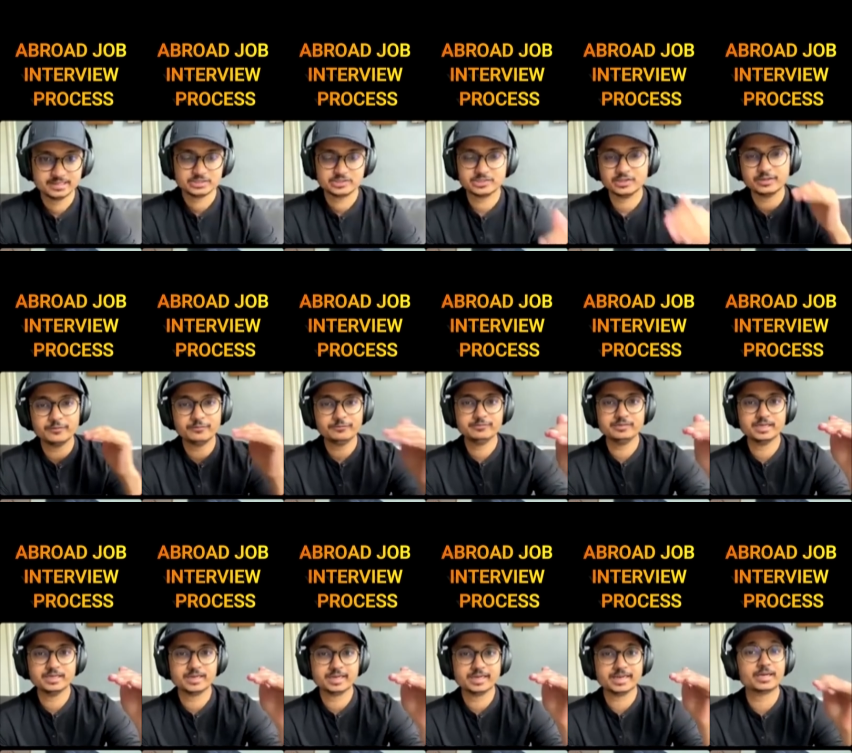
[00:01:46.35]
So if
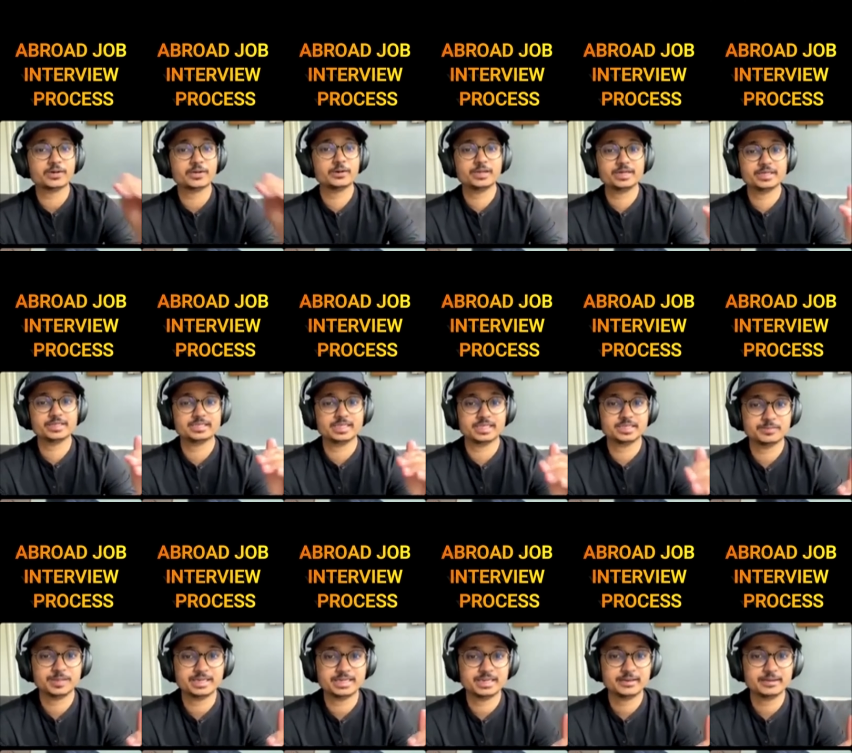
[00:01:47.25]
the recruiter is
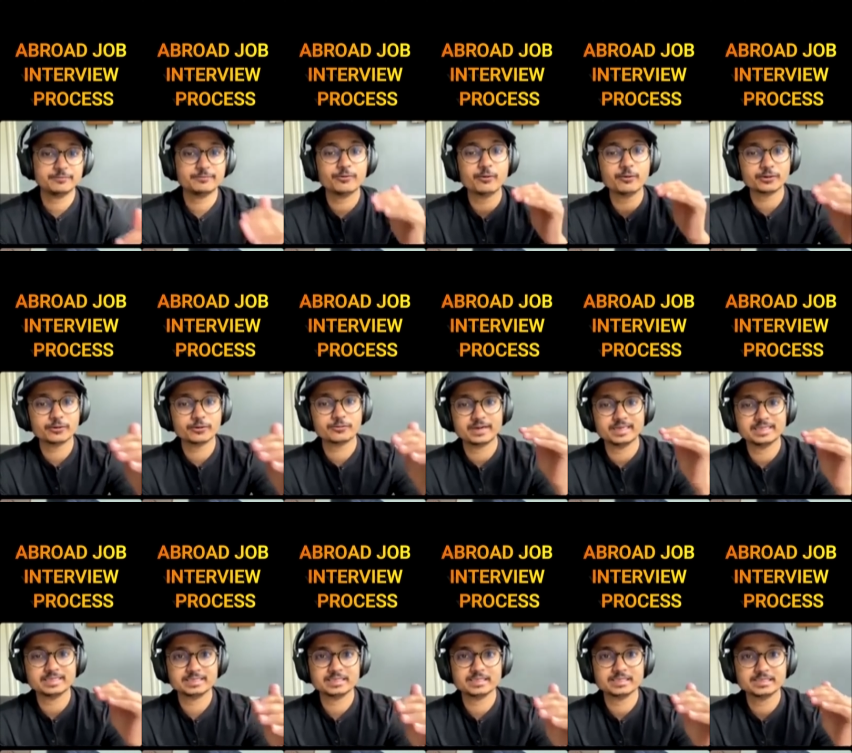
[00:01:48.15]
expecting 4 to
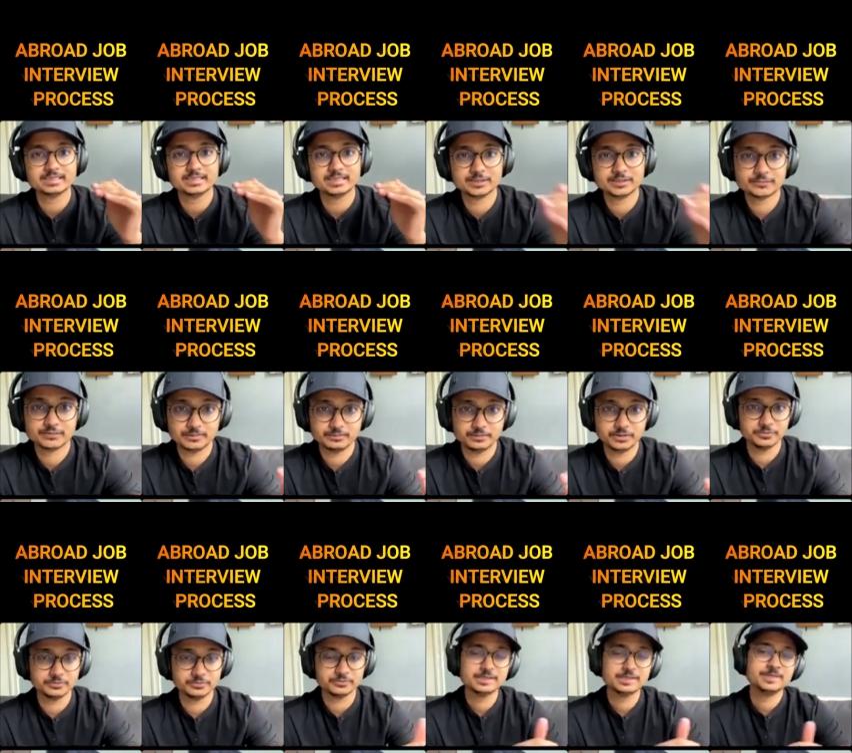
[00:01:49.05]
5 skill sets from
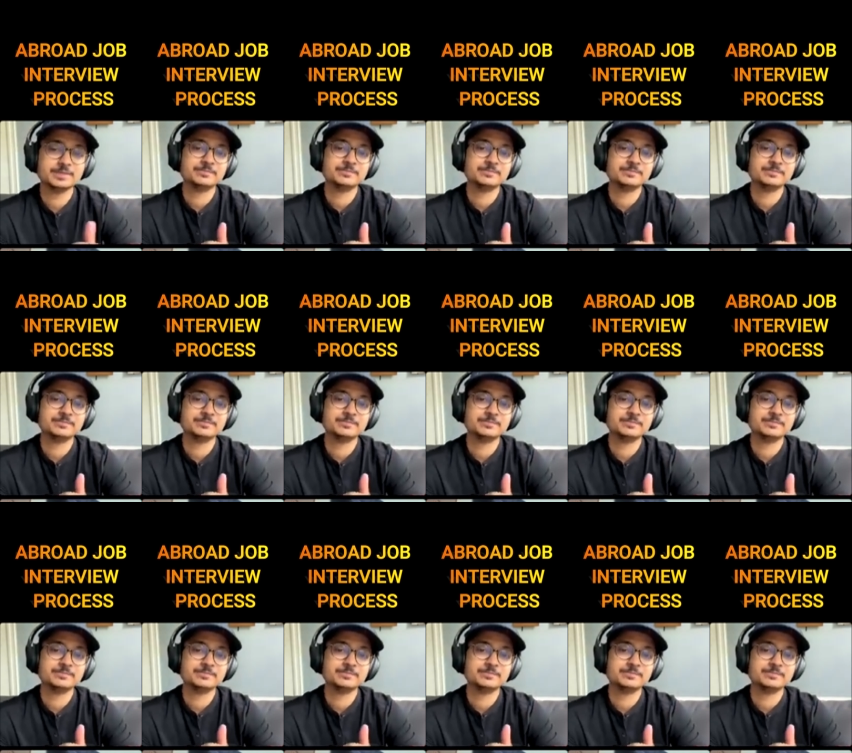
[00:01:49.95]
you,